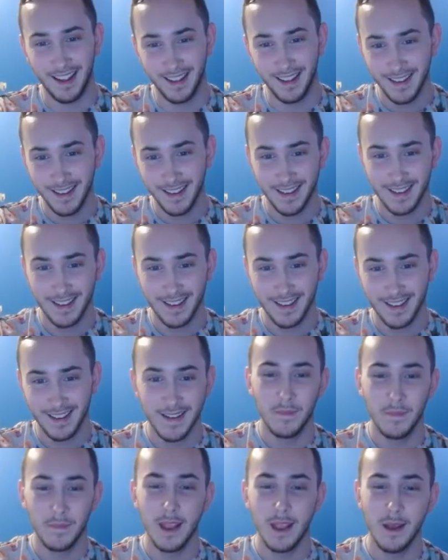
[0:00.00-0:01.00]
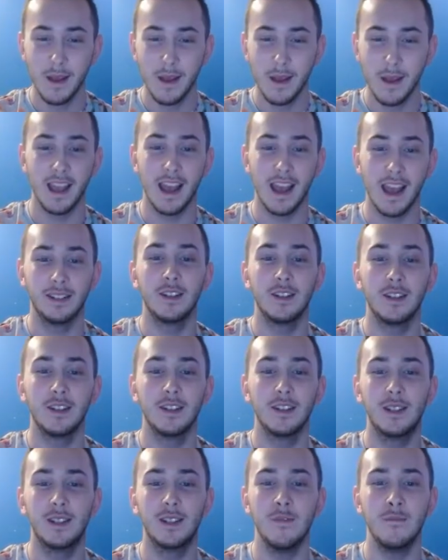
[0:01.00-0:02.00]
Guys, those are the two major
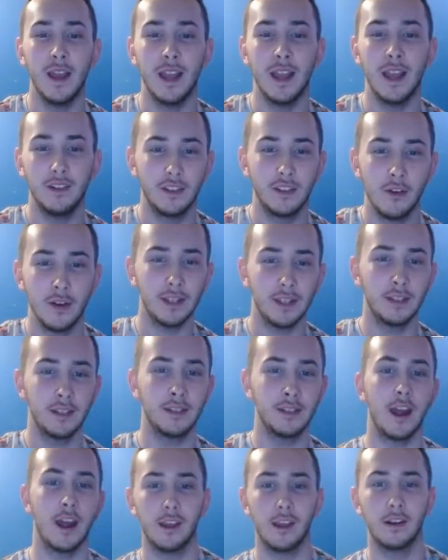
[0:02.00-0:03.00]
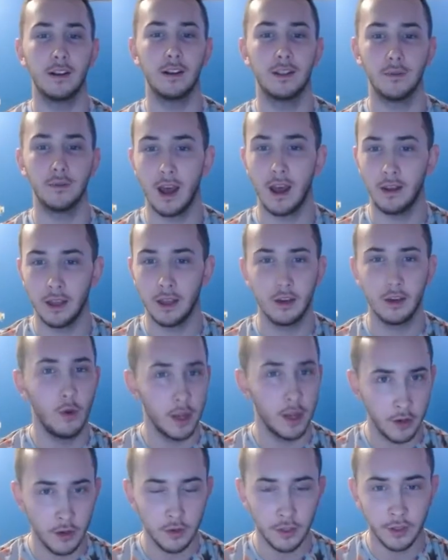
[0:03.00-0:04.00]
stories. Now to get into some kind of like quick news.
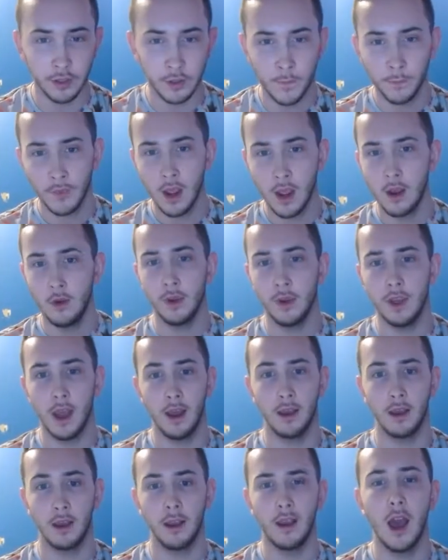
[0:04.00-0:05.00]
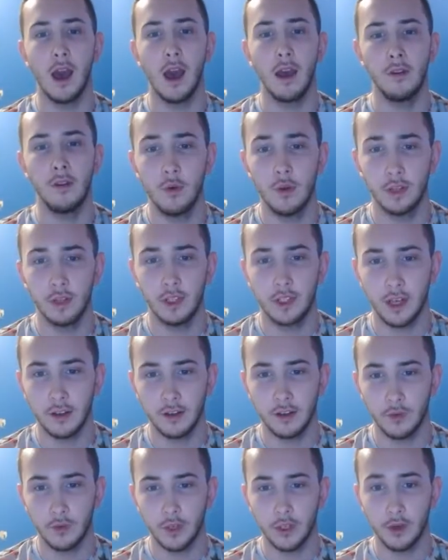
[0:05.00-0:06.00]
We got God of War sales
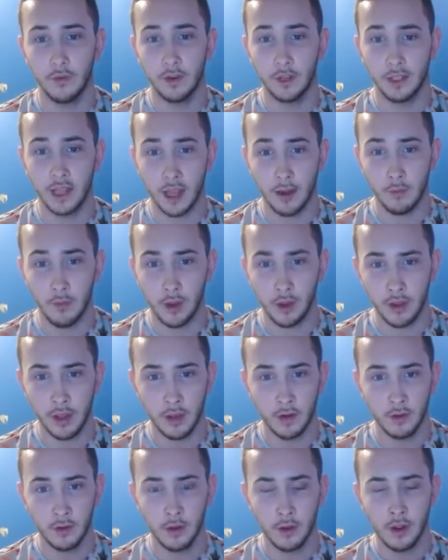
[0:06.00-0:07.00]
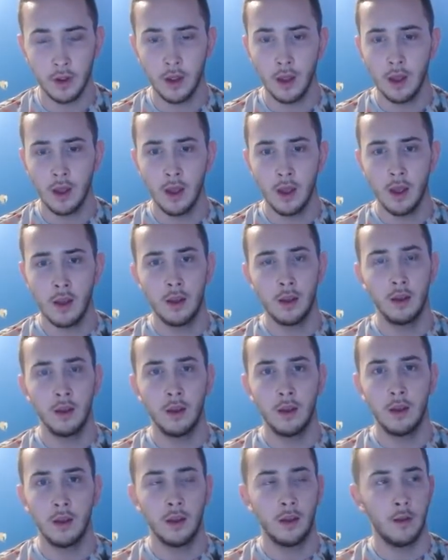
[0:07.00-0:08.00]
reach over 10 million.
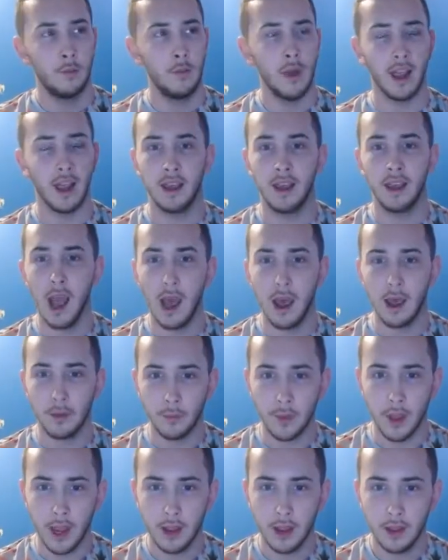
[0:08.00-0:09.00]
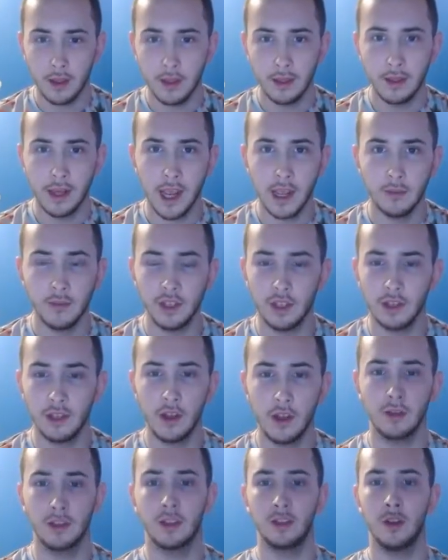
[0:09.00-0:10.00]
My God, man, these games just
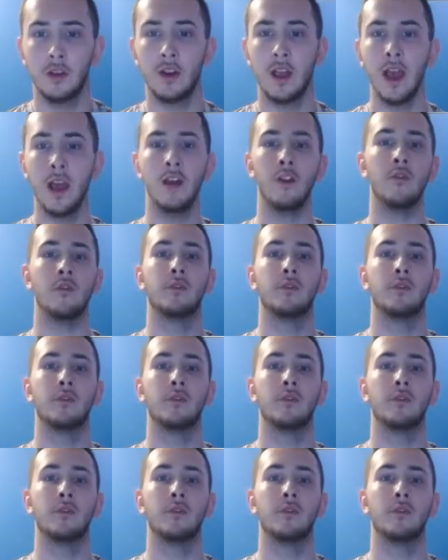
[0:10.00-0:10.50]
don't slow down.